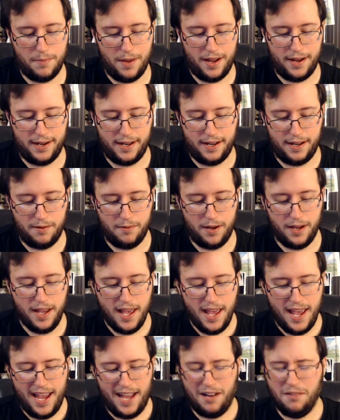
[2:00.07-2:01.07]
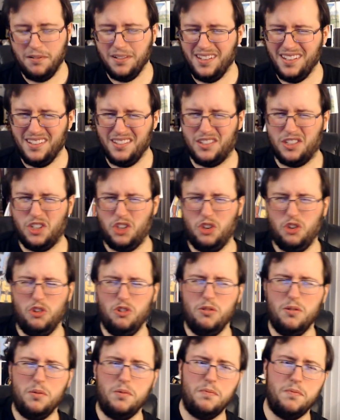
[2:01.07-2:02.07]
buying it anyway. And it wasn't
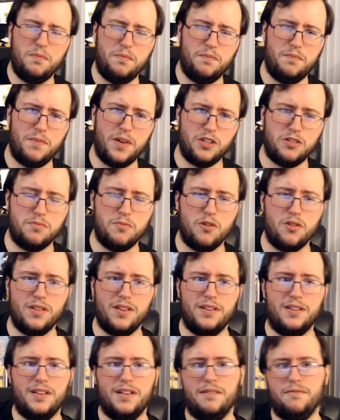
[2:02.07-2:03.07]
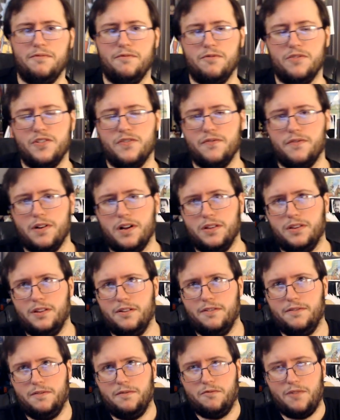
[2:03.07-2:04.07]
too much more than the
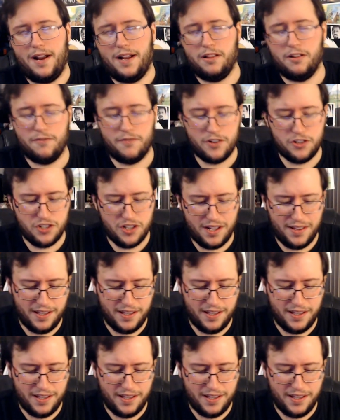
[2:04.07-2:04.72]
the regular version.